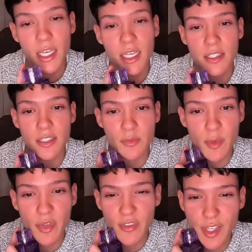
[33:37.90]
Lila känns
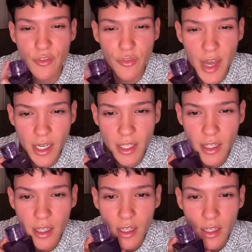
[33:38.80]
som en perfekt
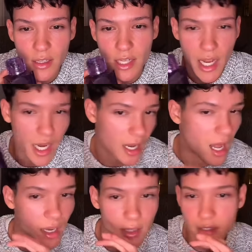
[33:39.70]
färg där det
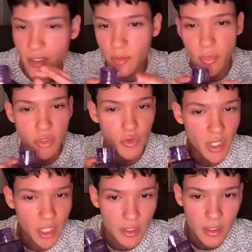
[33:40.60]
är allt in
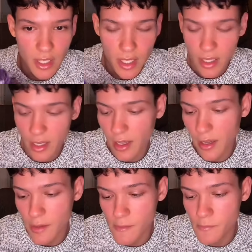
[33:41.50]
between.
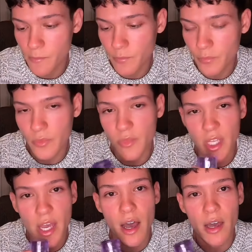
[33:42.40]

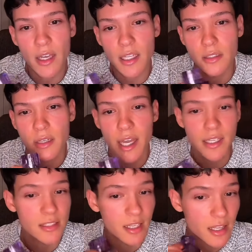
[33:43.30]
Yeah, and
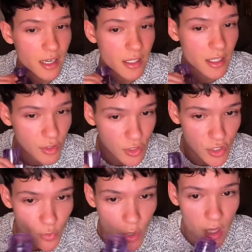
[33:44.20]
I can say that in
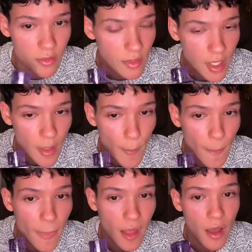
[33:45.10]
English as well.
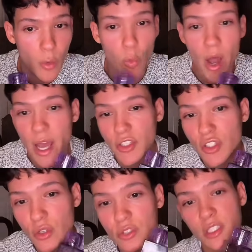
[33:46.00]
Why
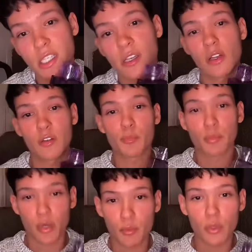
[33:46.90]
I chose the
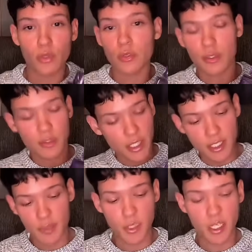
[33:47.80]
color purple
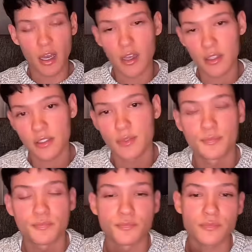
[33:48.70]
is
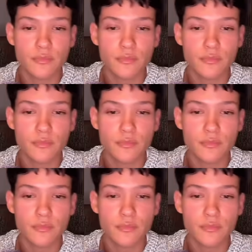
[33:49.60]
because